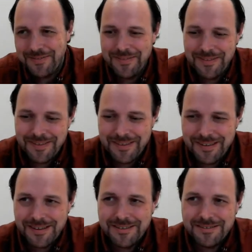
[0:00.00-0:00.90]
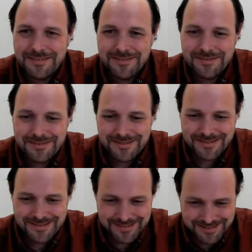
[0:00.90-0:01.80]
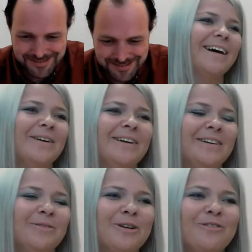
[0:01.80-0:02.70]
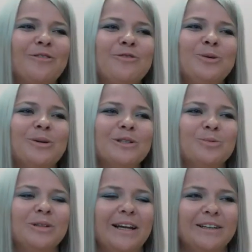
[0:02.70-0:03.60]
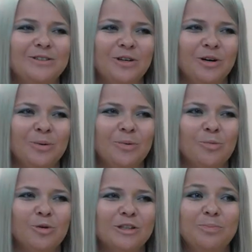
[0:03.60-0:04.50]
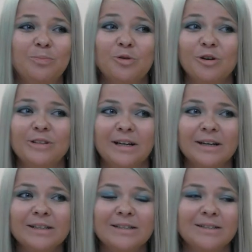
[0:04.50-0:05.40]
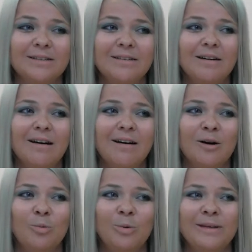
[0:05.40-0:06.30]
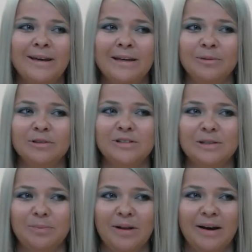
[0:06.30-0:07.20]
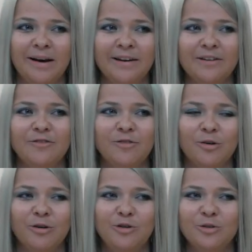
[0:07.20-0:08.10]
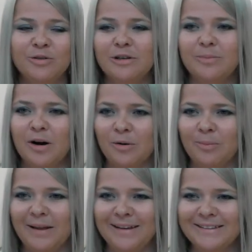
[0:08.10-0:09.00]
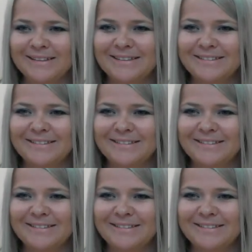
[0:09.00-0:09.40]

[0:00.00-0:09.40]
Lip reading: I'm sorry. Okay, one of our viewers would like to know what products are we able to supply for nuclear power plants?